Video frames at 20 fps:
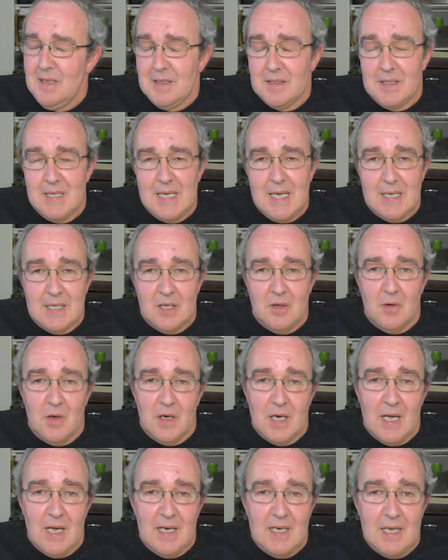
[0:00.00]
so he had to go on
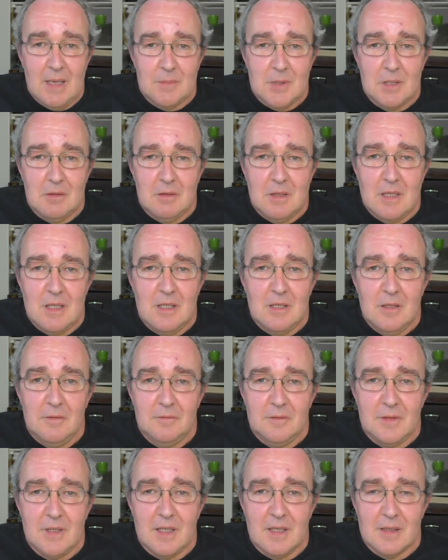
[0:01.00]
that, and he absolutely
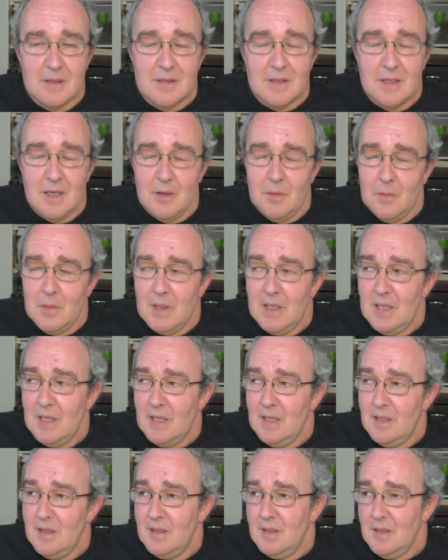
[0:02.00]
loved it, so
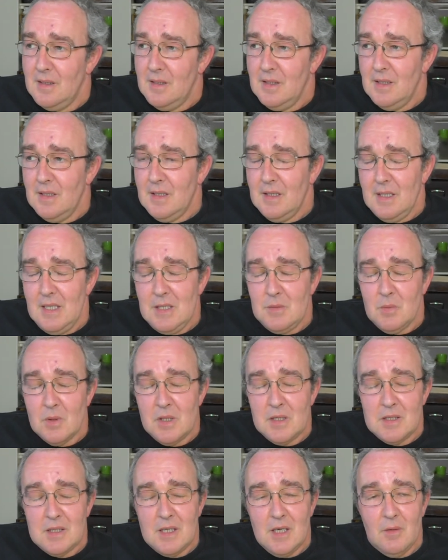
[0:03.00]
uh, he's
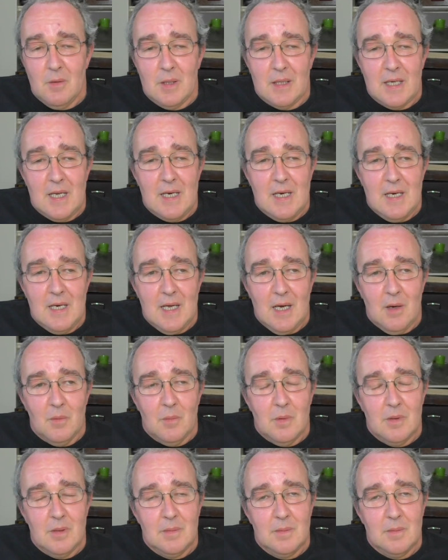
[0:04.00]
wanting to go again now.